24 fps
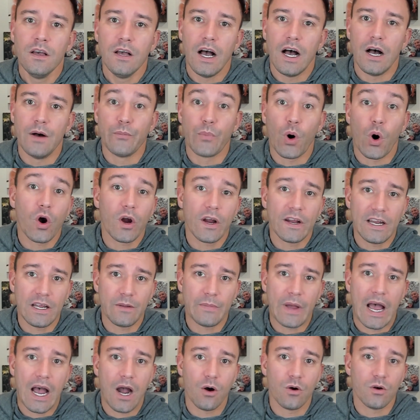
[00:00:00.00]
bargaining
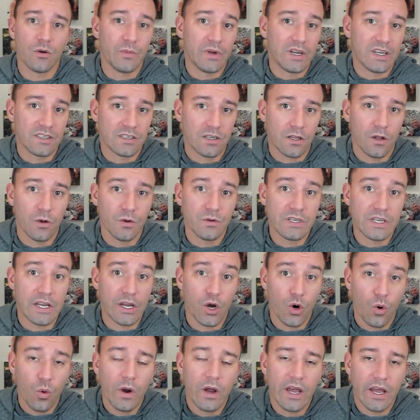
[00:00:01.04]
power, because closing
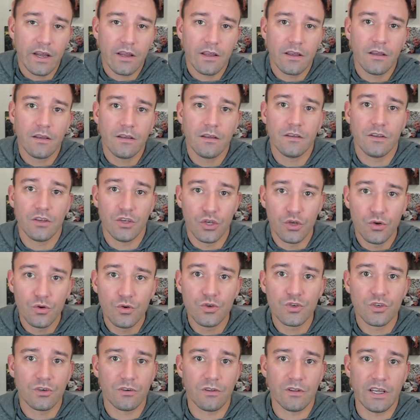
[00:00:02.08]
quick
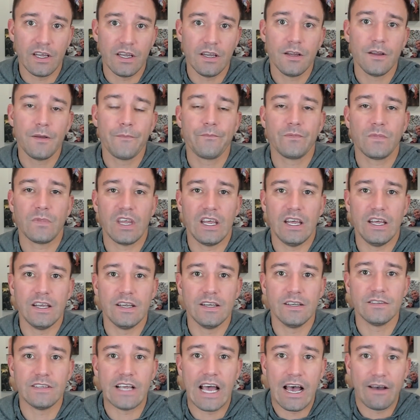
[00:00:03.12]
usually
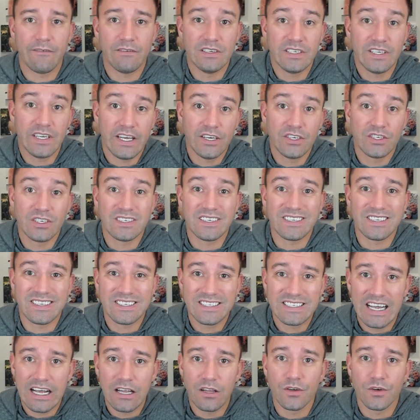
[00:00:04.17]
is advantageous to
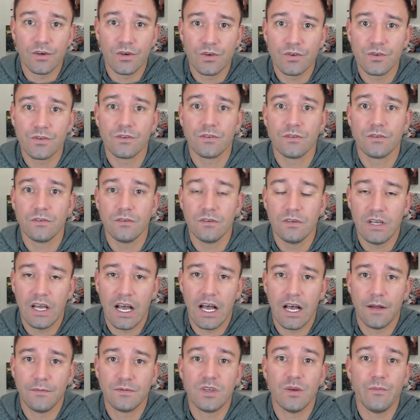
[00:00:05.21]
sellers
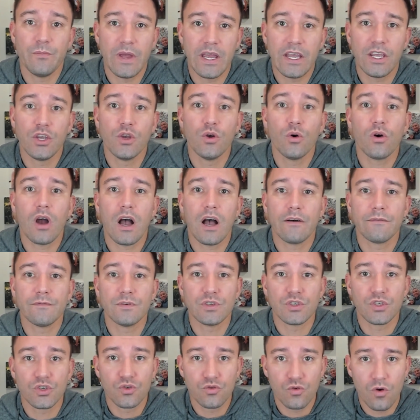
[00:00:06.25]
to make your offer
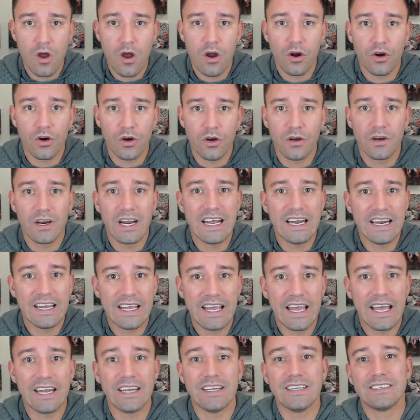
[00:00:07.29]
stronger, and
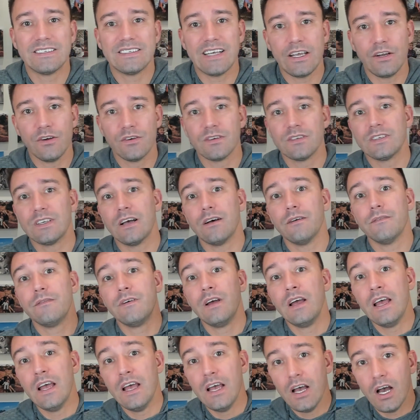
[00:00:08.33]
again set yourself
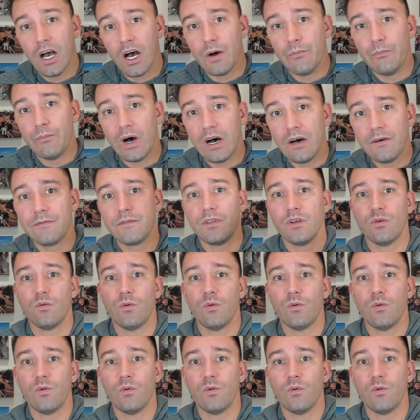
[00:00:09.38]
above